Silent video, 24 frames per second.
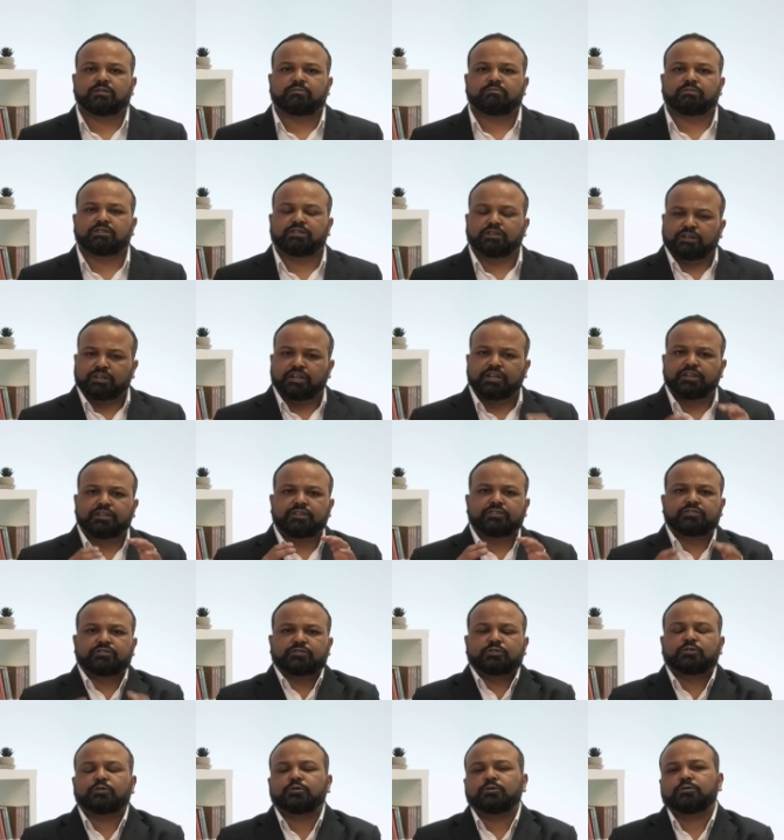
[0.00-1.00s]
but the
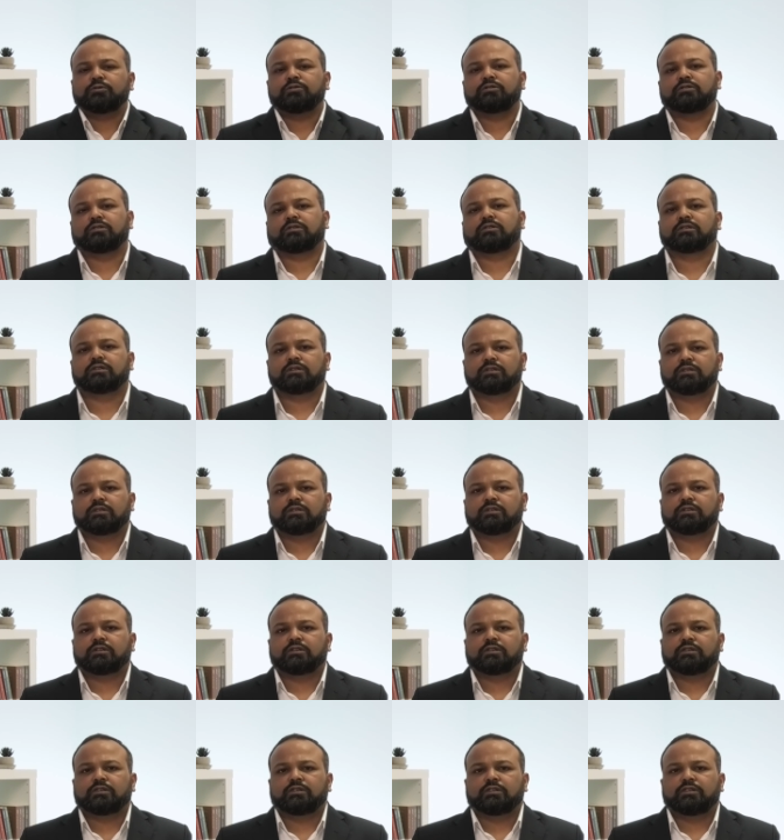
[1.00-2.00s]
greatest good
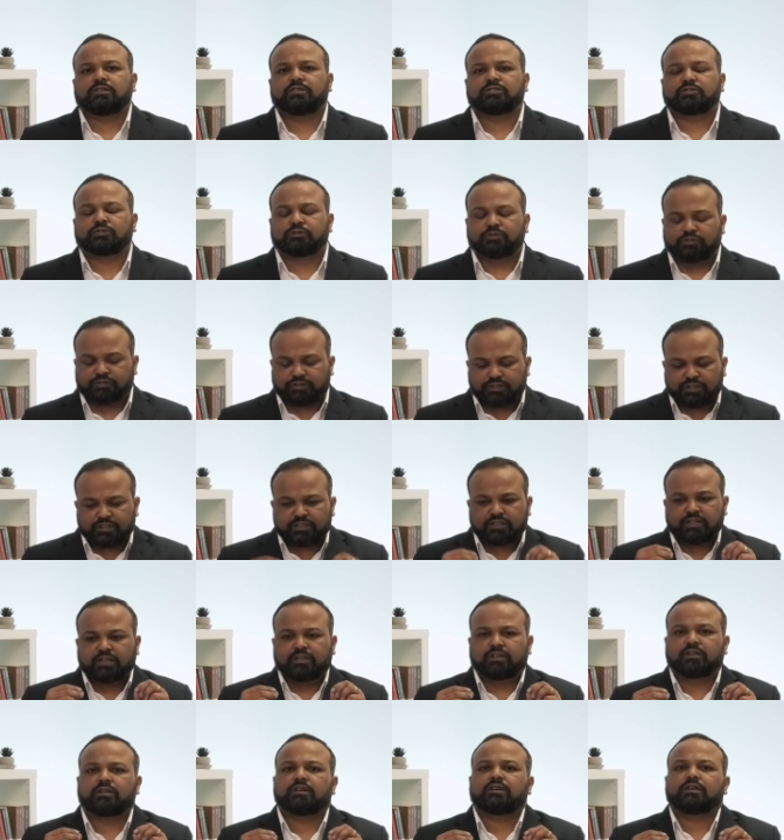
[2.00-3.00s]
is to see
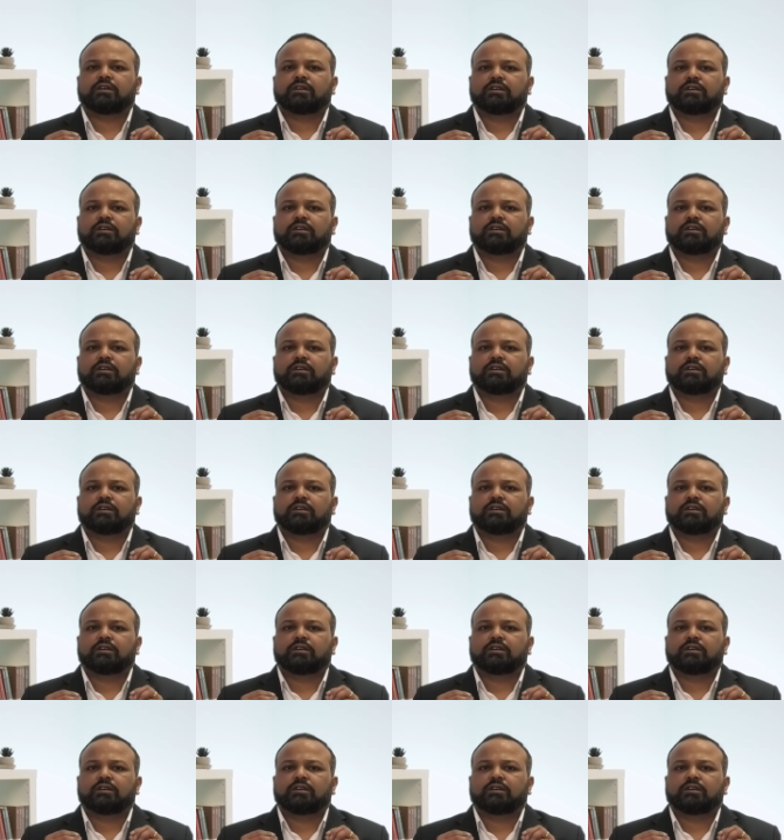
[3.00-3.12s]
that